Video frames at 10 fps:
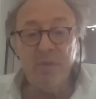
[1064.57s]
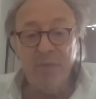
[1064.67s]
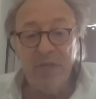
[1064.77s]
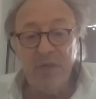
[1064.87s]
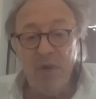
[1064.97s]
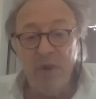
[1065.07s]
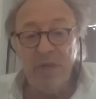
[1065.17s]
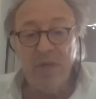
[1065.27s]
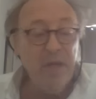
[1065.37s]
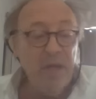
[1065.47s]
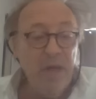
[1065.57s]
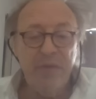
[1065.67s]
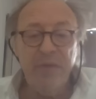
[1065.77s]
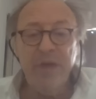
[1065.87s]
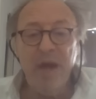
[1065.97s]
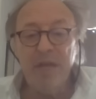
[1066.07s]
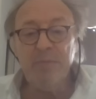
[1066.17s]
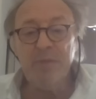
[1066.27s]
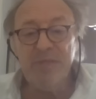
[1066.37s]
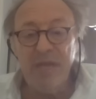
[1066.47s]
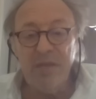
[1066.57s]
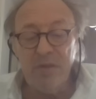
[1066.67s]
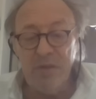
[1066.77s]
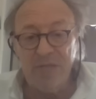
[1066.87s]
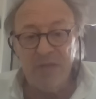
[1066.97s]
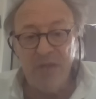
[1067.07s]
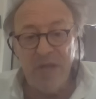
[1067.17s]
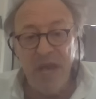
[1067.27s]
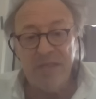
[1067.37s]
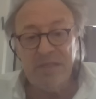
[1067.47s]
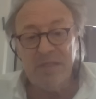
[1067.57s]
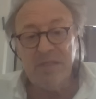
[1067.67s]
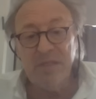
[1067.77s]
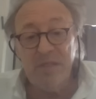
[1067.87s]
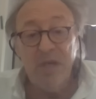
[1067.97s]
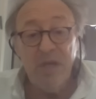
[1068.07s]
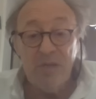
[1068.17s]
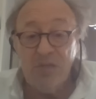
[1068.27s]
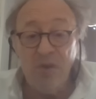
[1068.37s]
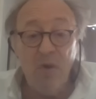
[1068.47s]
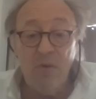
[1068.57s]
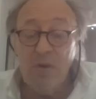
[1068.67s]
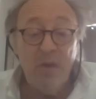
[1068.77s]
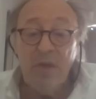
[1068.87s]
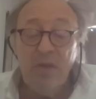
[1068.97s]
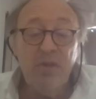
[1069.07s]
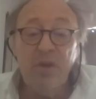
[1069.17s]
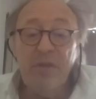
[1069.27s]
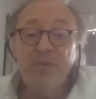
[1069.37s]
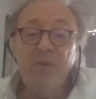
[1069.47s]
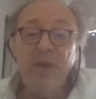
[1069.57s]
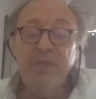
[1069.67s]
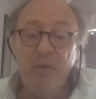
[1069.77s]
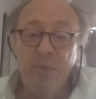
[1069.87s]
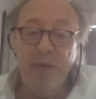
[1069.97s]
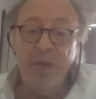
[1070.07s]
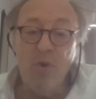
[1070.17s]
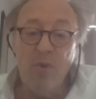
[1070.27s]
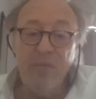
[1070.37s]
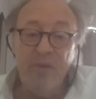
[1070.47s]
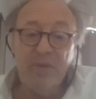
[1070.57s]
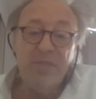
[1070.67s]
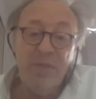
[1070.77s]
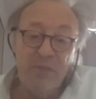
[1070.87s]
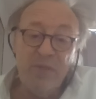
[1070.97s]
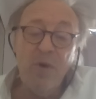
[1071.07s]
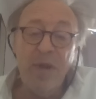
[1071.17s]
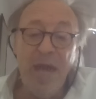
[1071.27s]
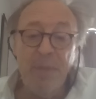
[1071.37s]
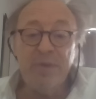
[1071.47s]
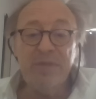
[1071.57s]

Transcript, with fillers: on Bitcoin, I think one hundred percent on natural gas. So you don't have to wait for a big move. You just have to know what happens